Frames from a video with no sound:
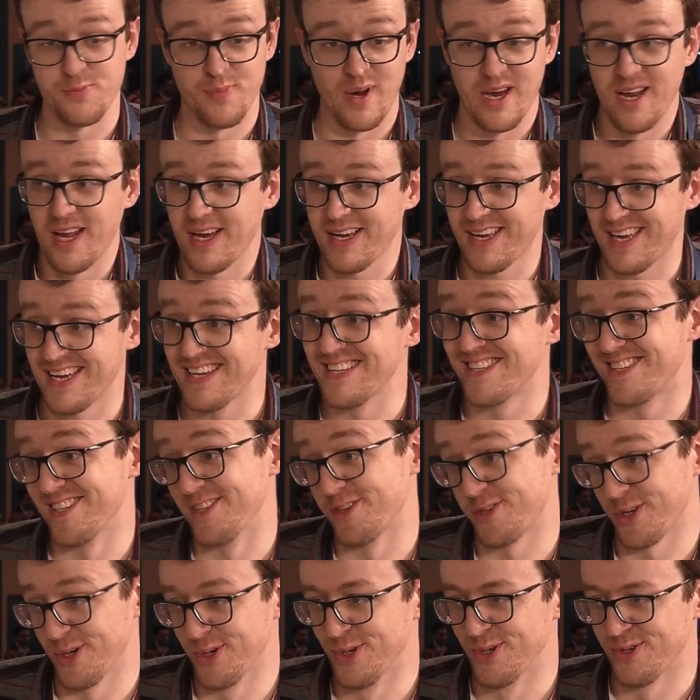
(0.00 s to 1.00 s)
by kids in
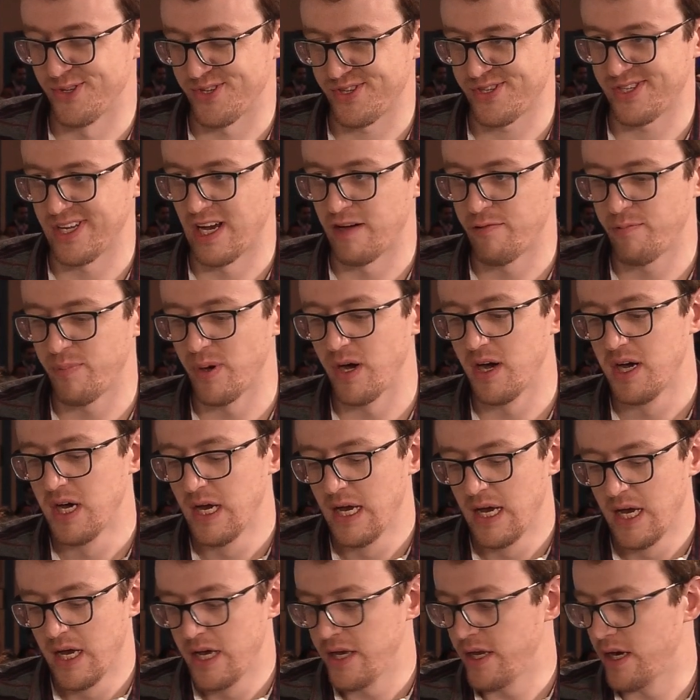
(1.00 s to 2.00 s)
schools and stuff. But
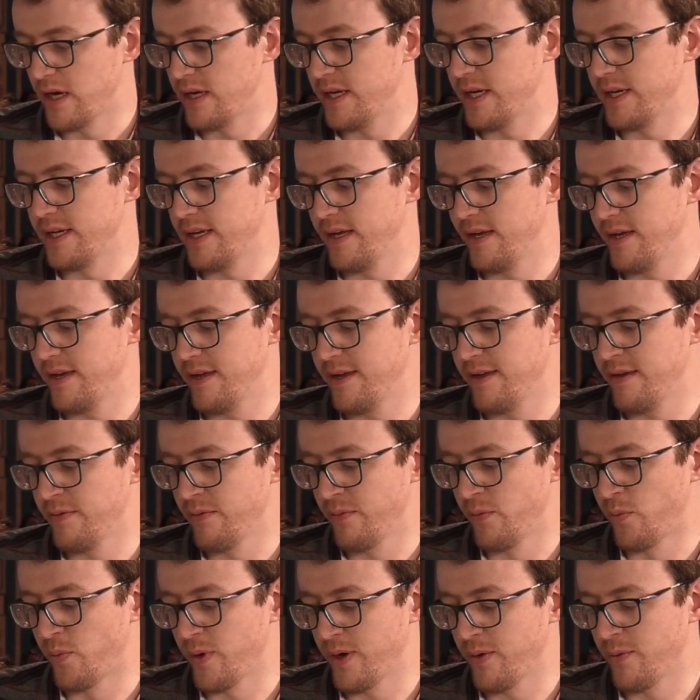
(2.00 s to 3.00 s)

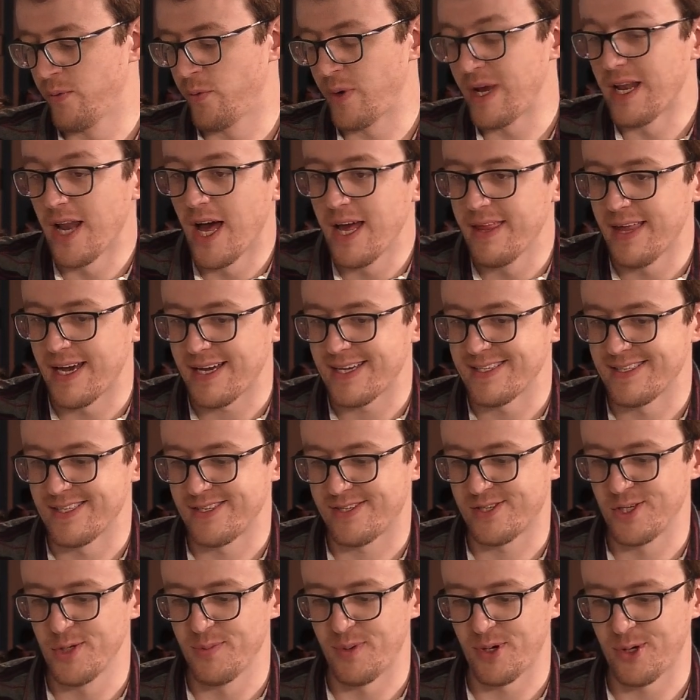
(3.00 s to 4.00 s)
we like that because it's
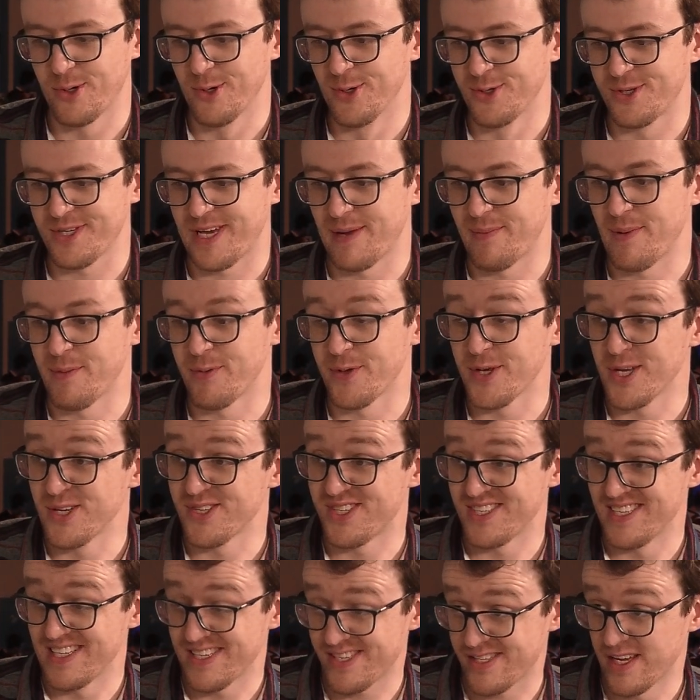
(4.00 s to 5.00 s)
super cool to get people
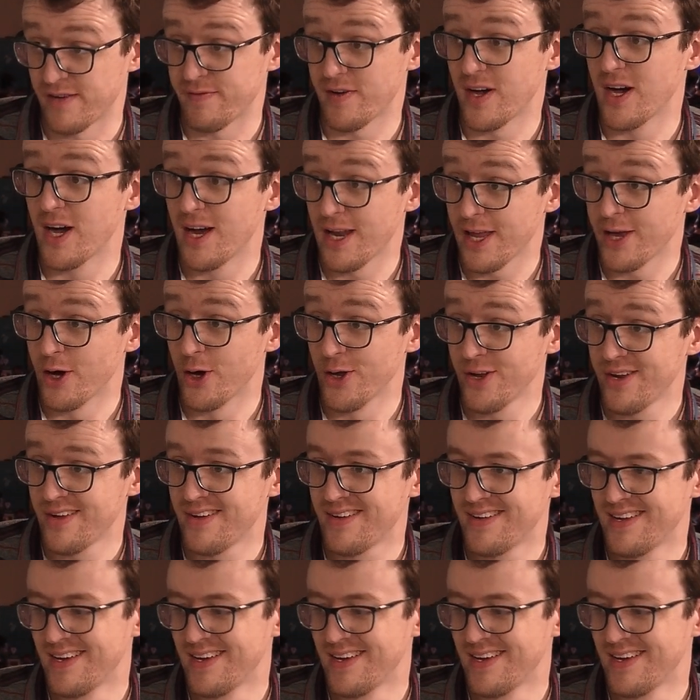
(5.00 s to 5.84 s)
using this stuff early on